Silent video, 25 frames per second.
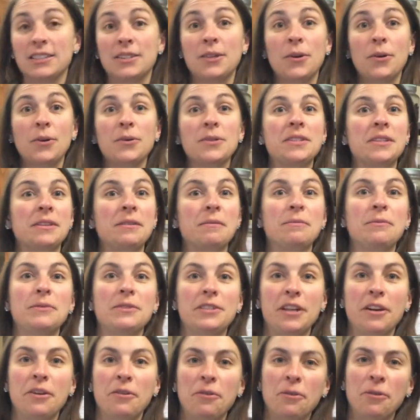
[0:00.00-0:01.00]
So some
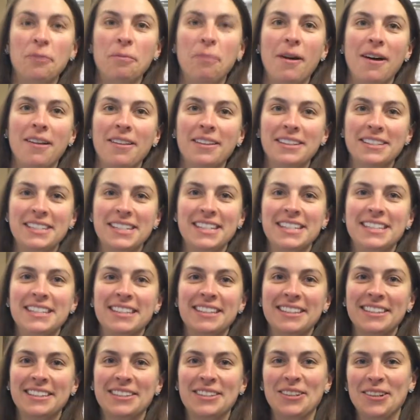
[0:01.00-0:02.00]
general policies
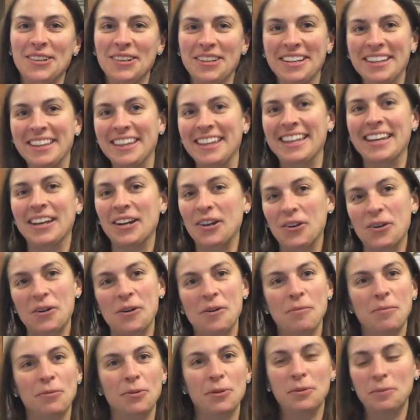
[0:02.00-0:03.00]
concerning the
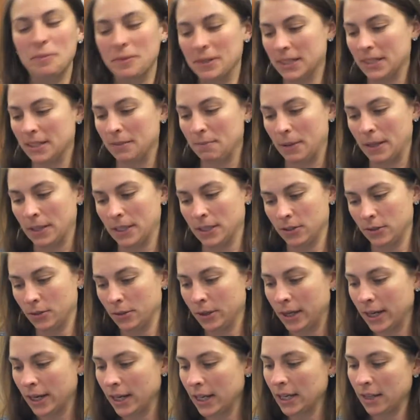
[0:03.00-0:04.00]
herb room
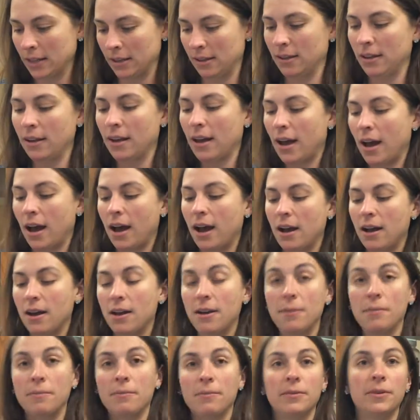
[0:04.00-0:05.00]
dispensary.
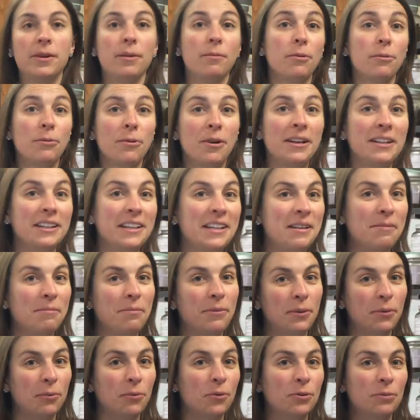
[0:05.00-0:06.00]
Number one,
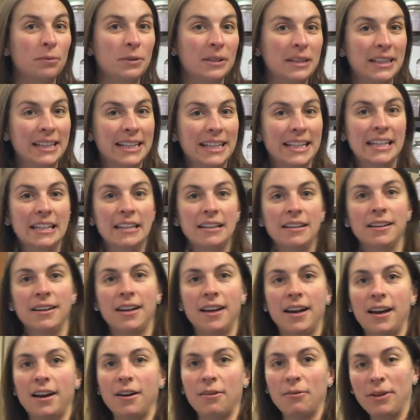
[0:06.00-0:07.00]
keep the room clean.
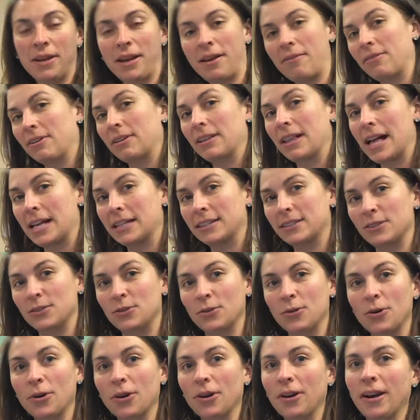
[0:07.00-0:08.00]
We have a glass
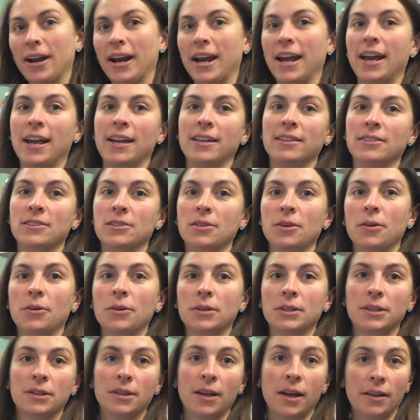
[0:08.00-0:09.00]
door, and
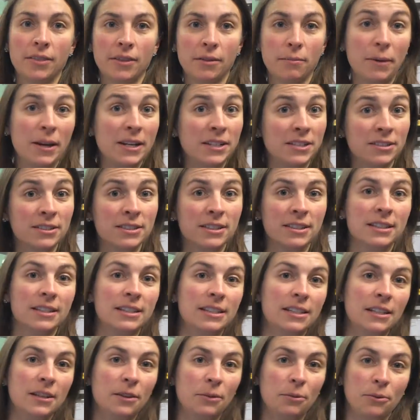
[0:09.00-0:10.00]
so that patients can
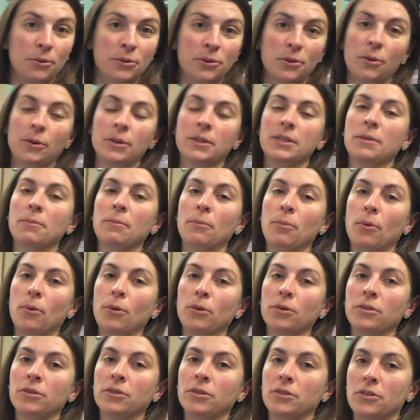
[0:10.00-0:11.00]
see through. So it's
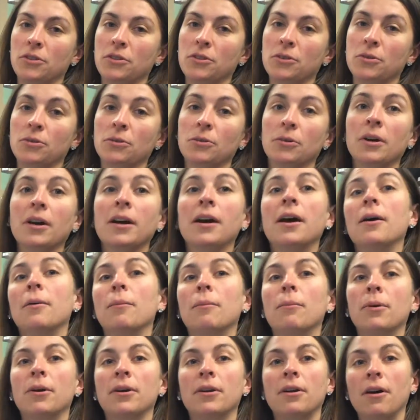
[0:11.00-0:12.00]
important to
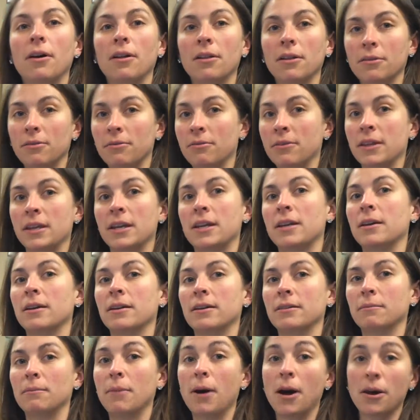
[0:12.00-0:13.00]
put all of the
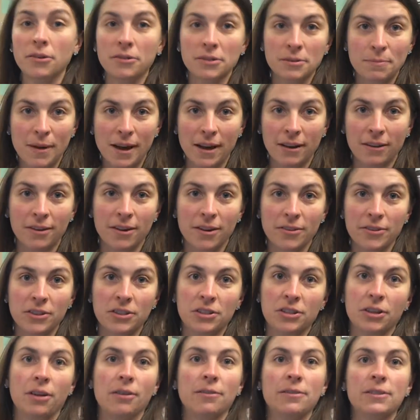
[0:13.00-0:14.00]
bottles back on the
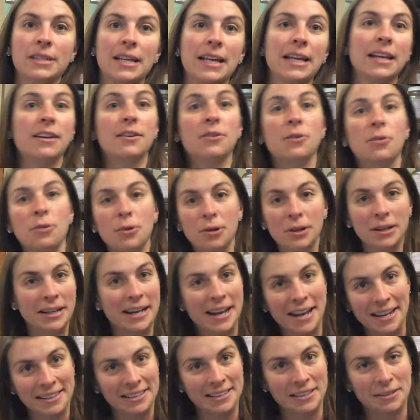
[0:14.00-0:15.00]
shelves in an
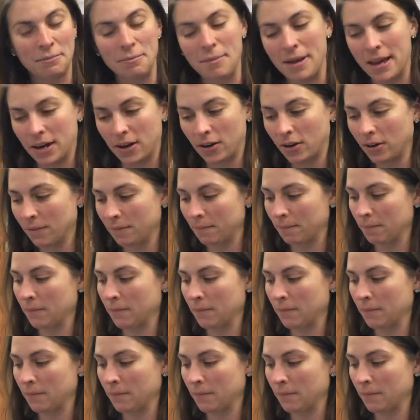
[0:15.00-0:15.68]
organized manner.